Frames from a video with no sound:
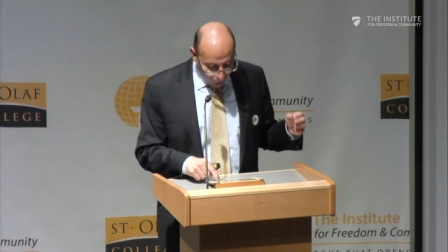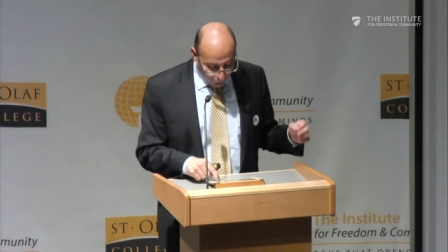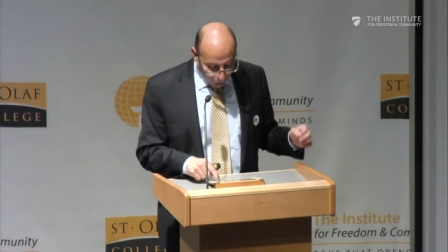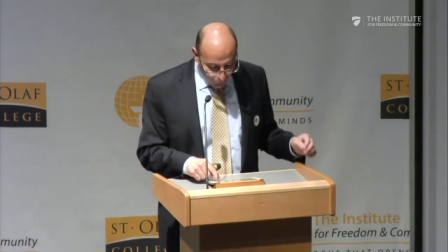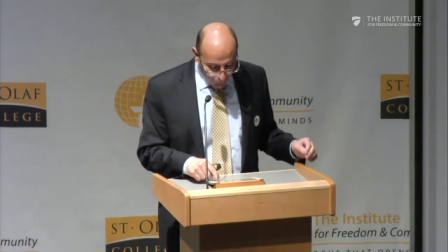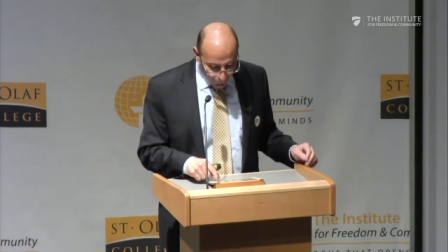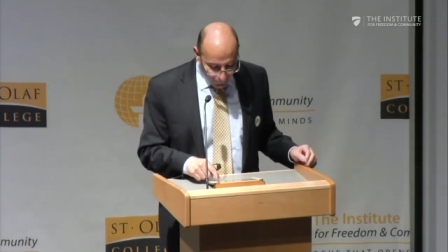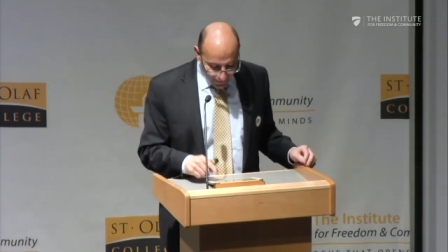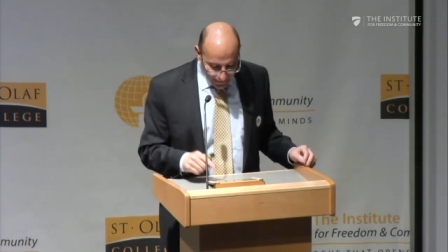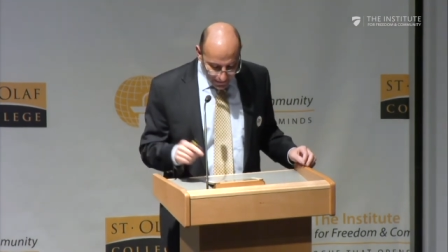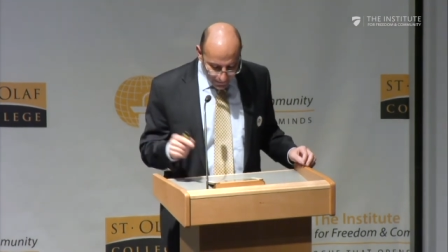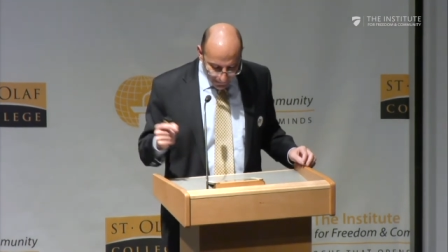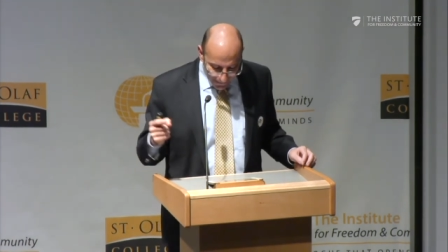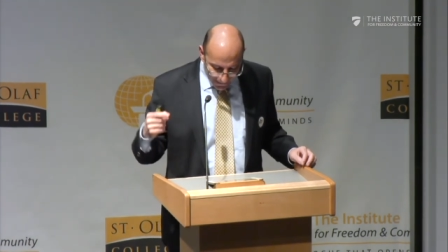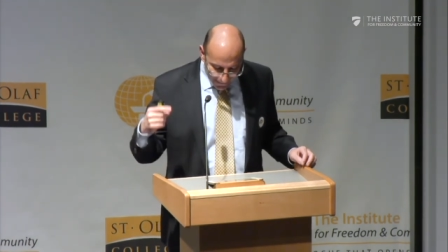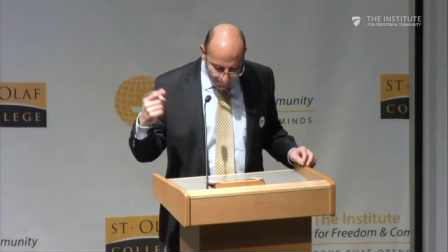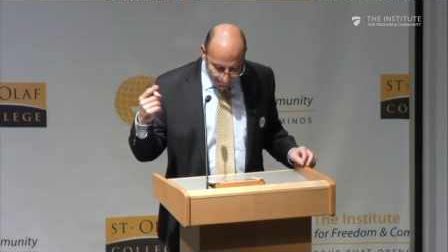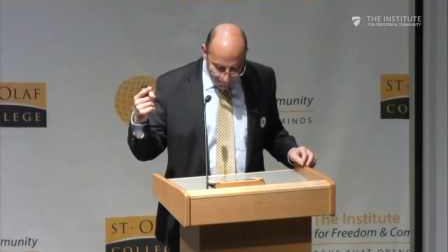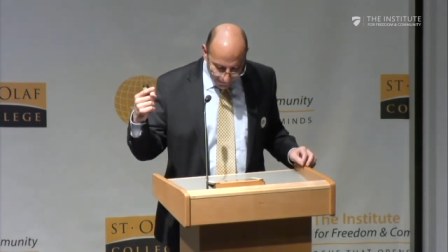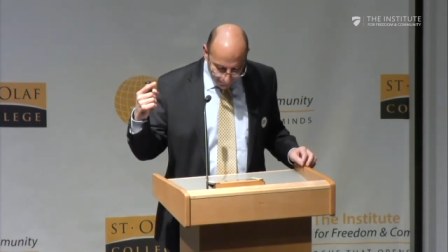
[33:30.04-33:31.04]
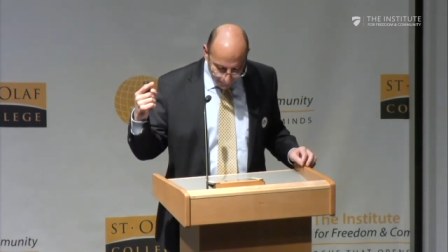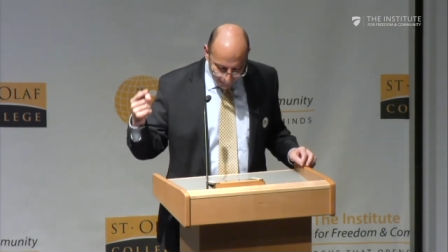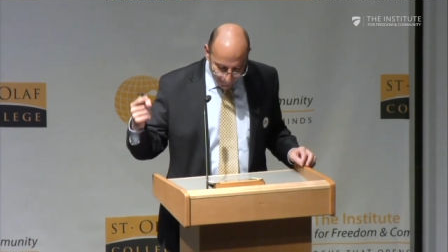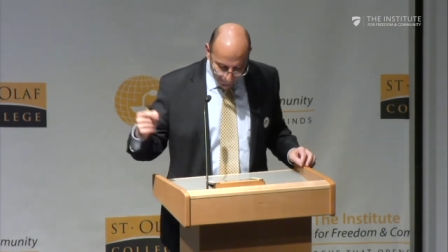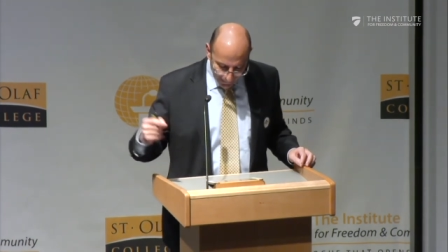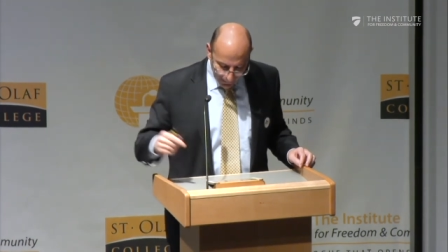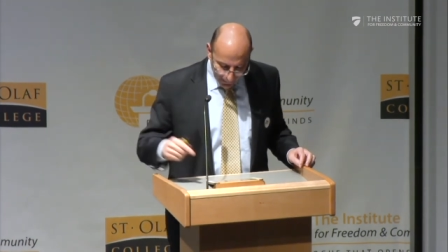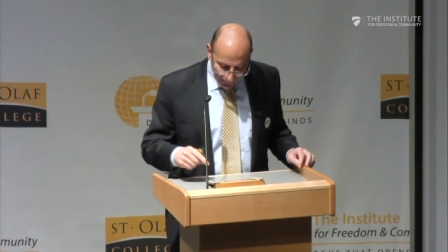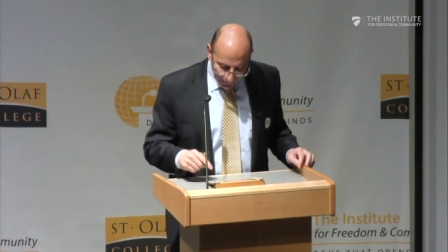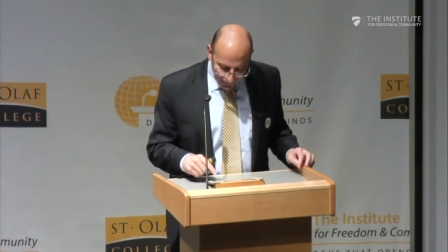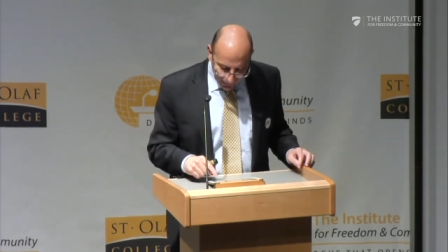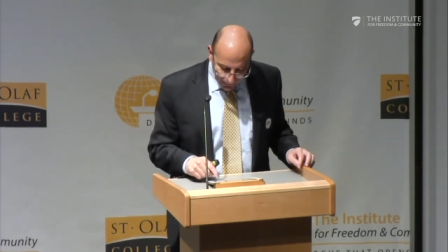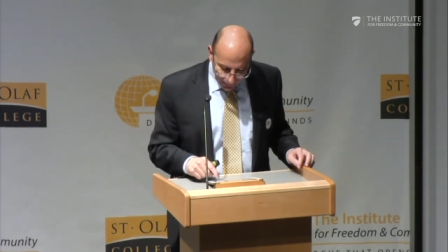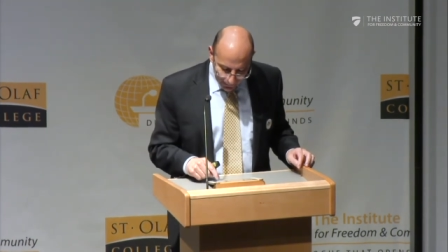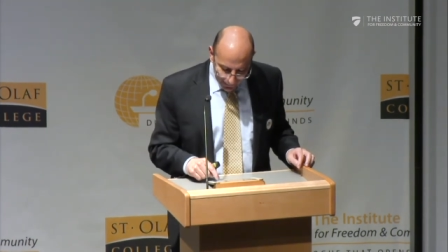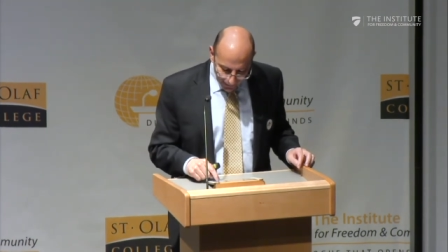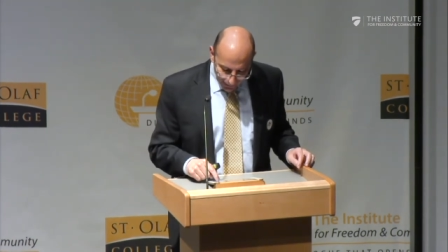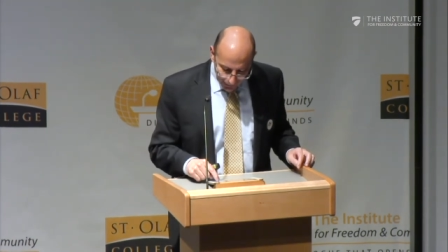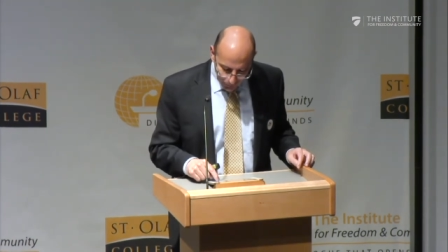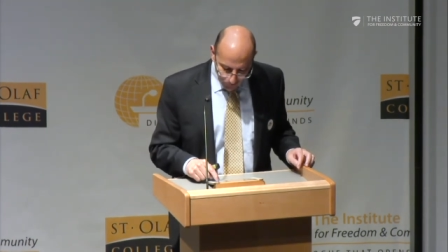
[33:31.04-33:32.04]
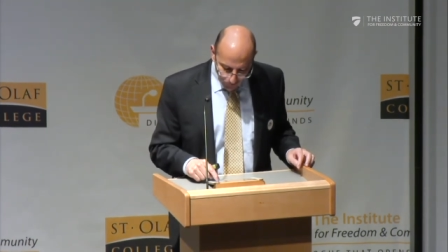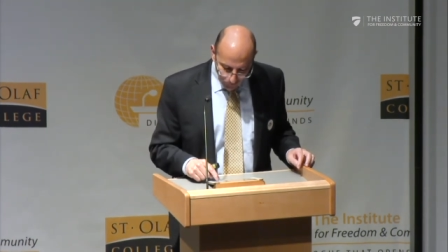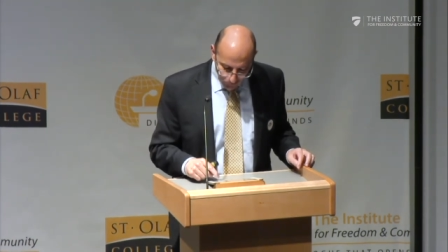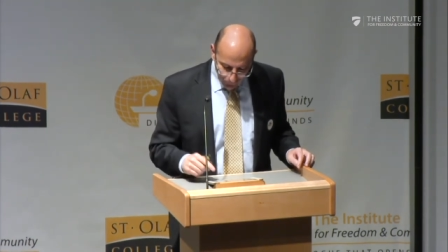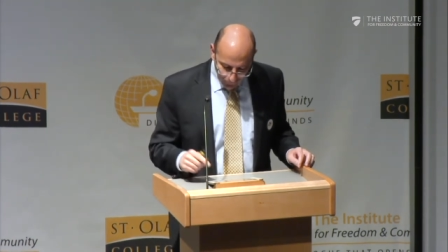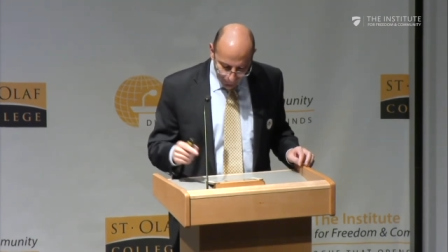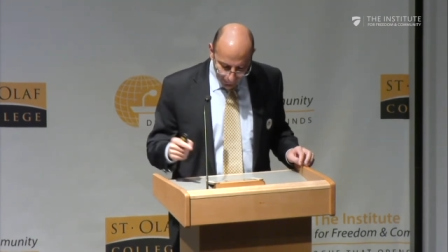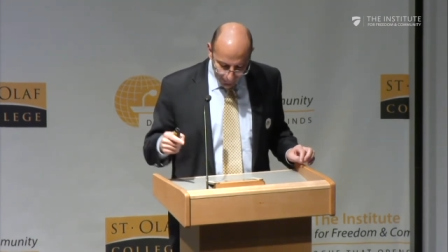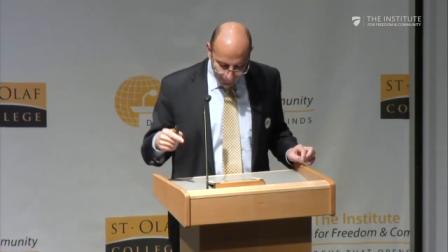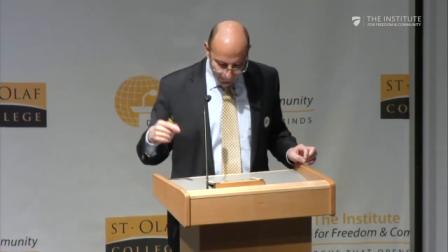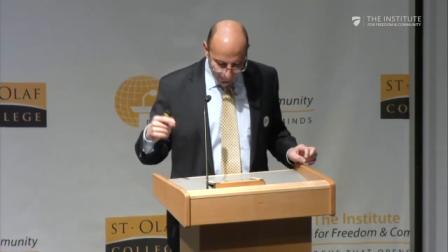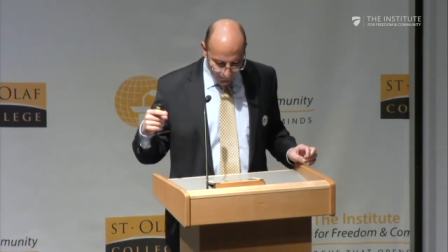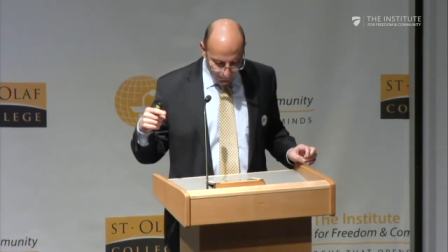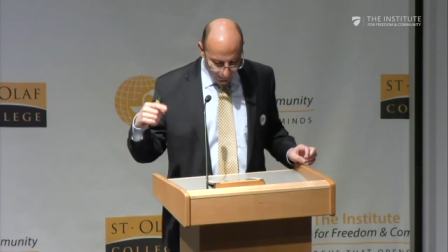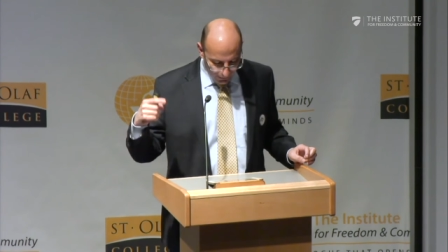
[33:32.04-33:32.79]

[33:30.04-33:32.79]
follow the smear campaign done over